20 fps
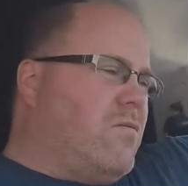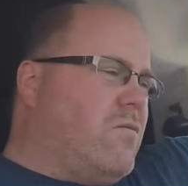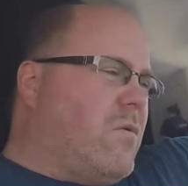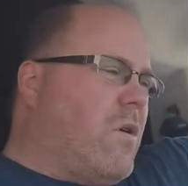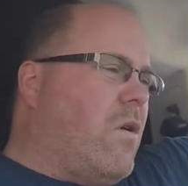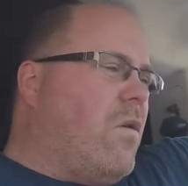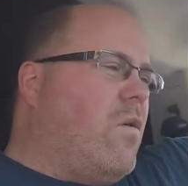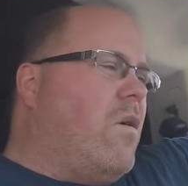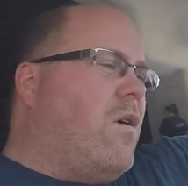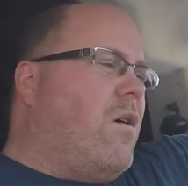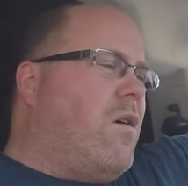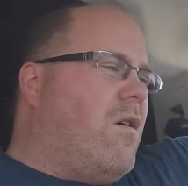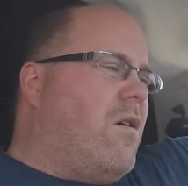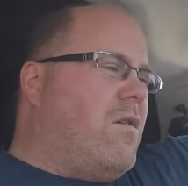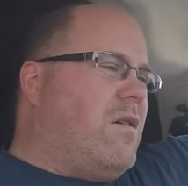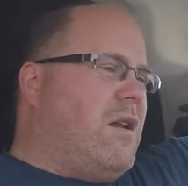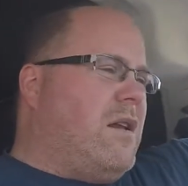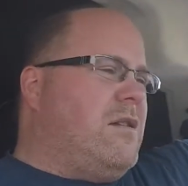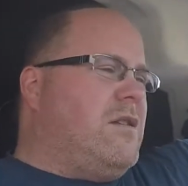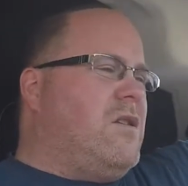roll
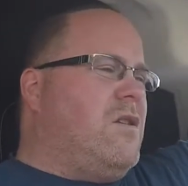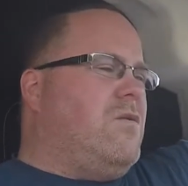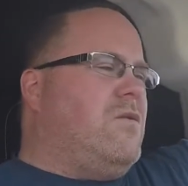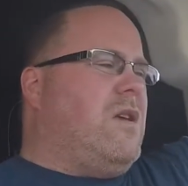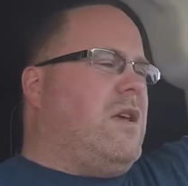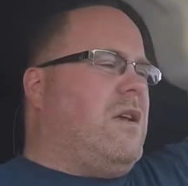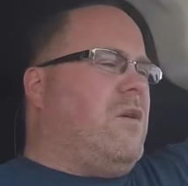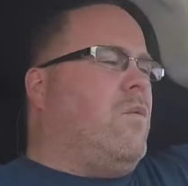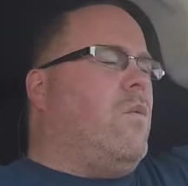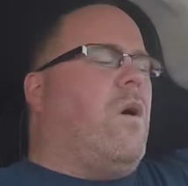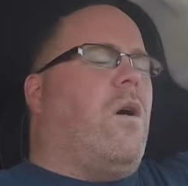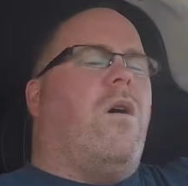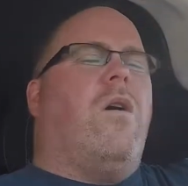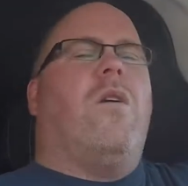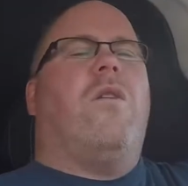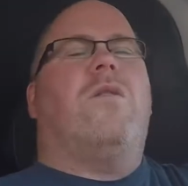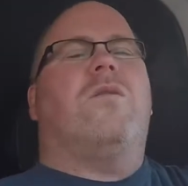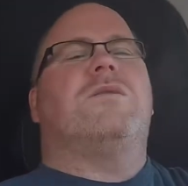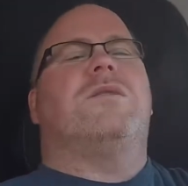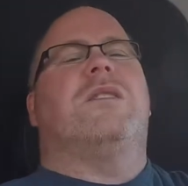on and do the
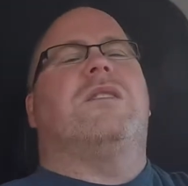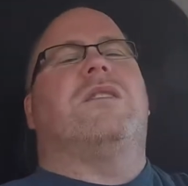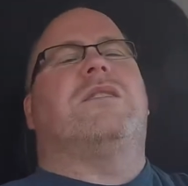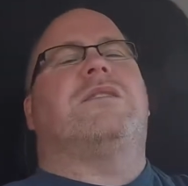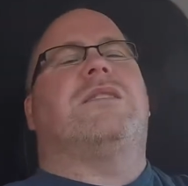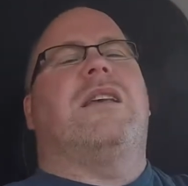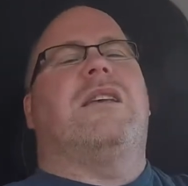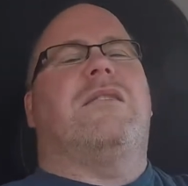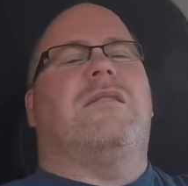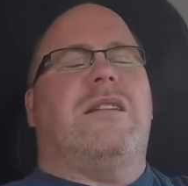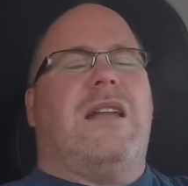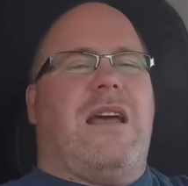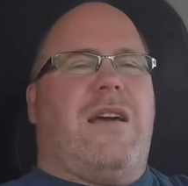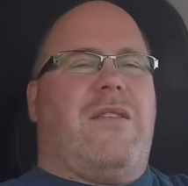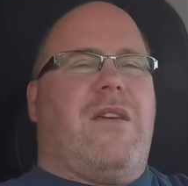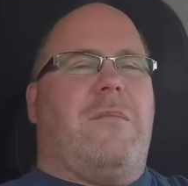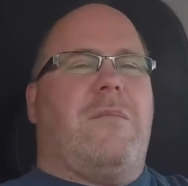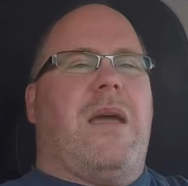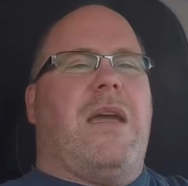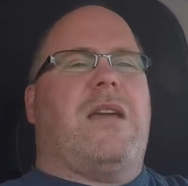walls and the ceiling, how
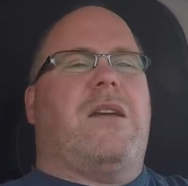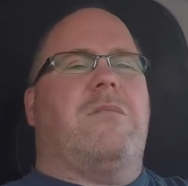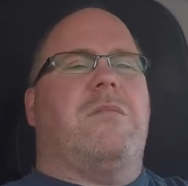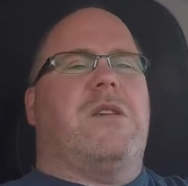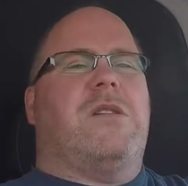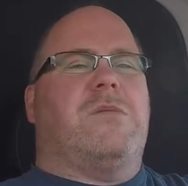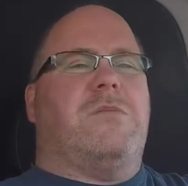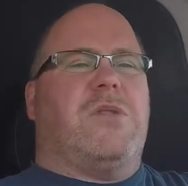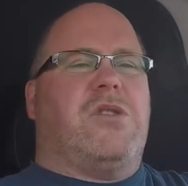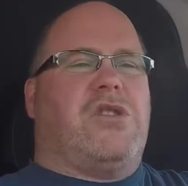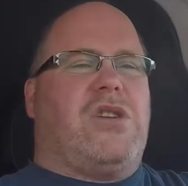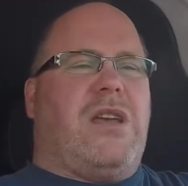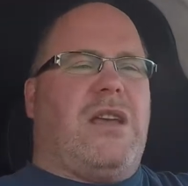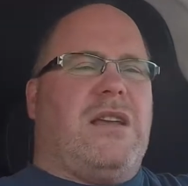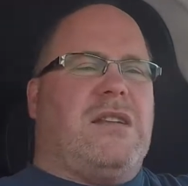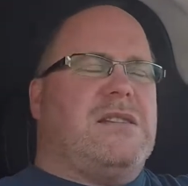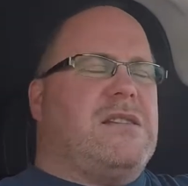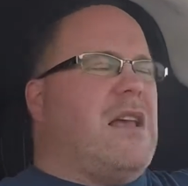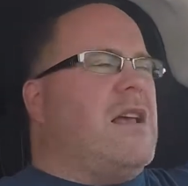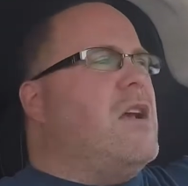they make them, these
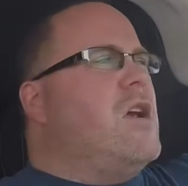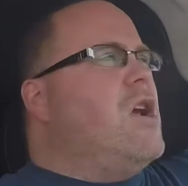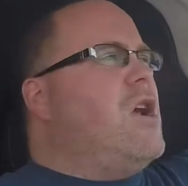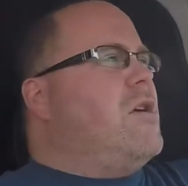machines that